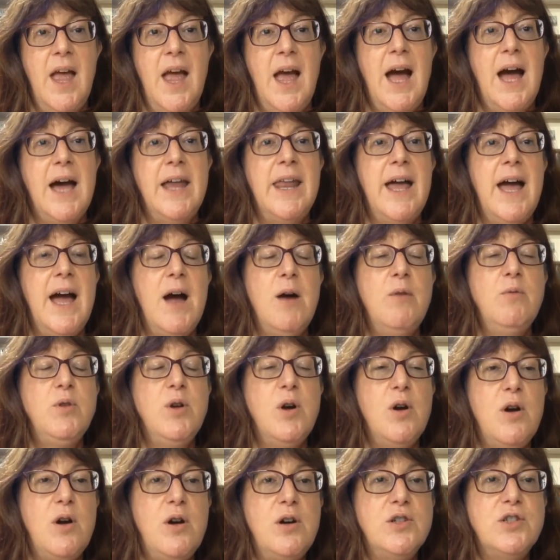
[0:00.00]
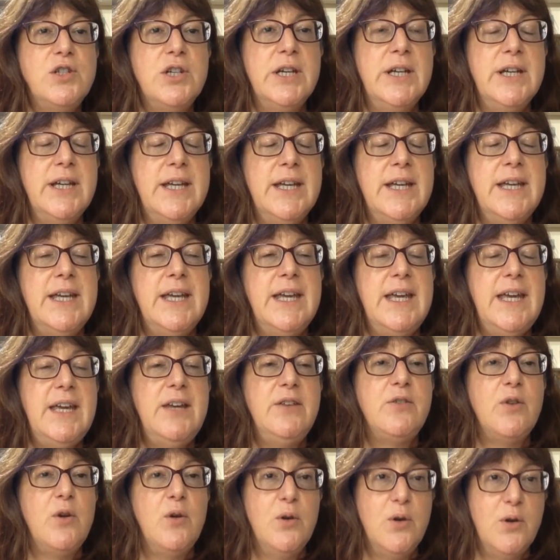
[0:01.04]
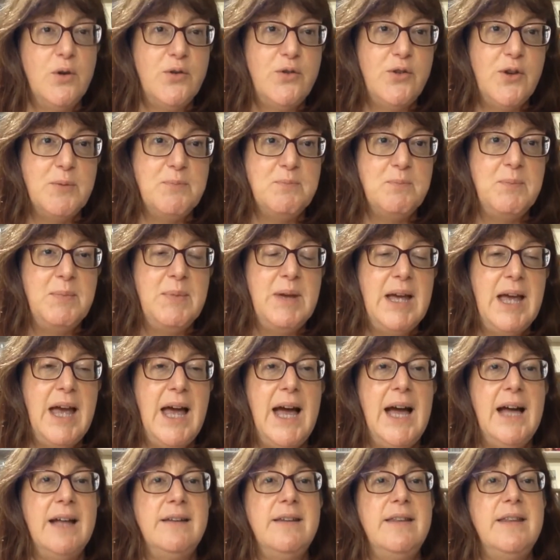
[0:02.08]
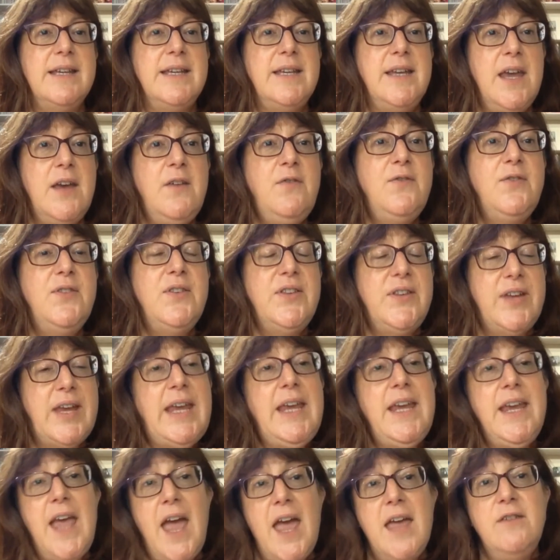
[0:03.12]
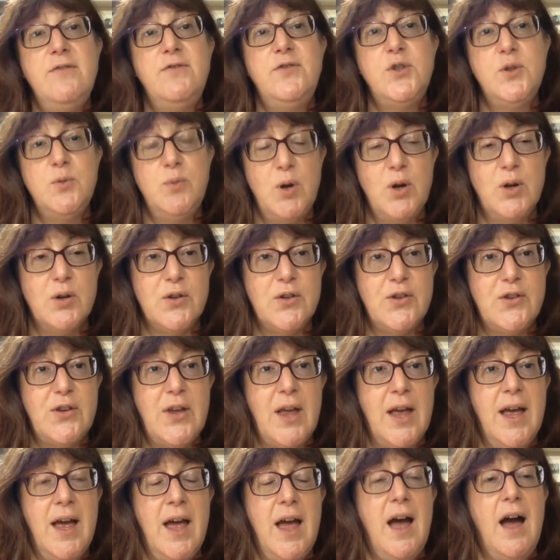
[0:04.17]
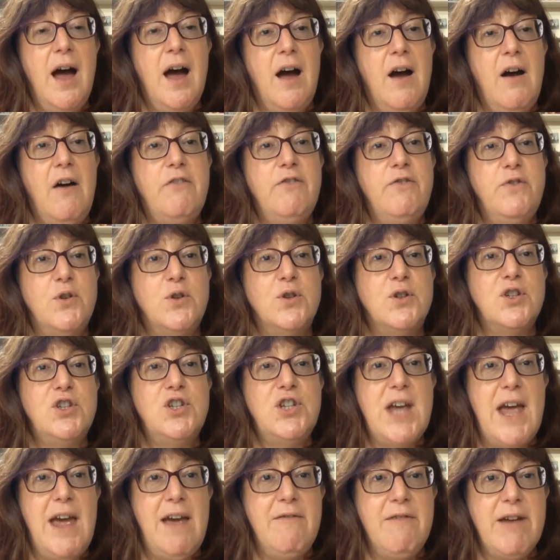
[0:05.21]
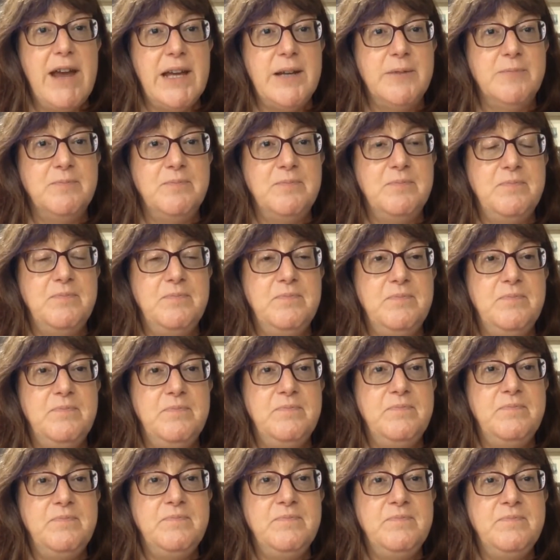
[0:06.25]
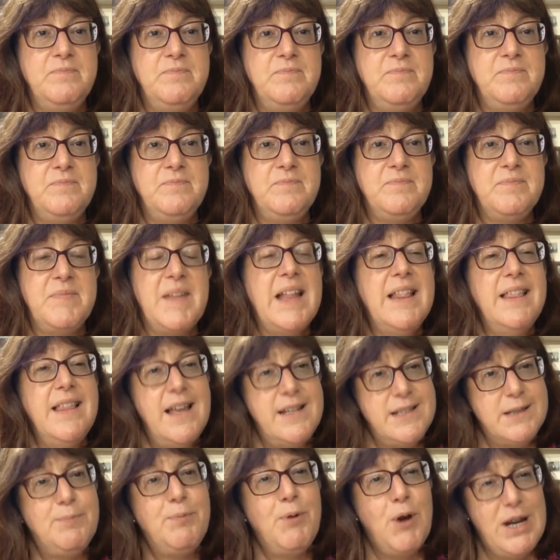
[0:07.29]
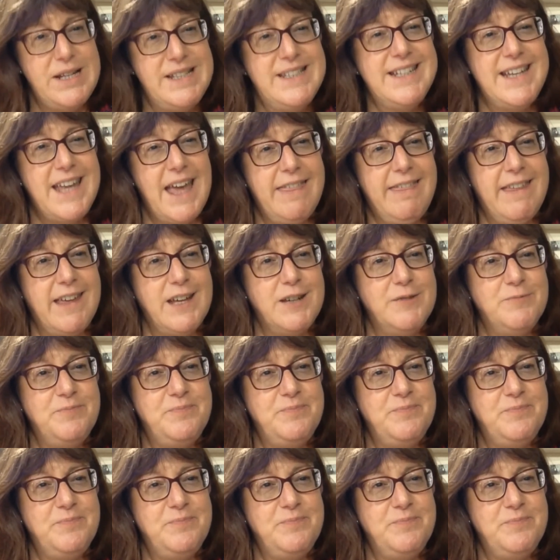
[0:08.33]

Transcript: And how God is awesome. And the gifts he gave to us are for sharing. Let's pray together.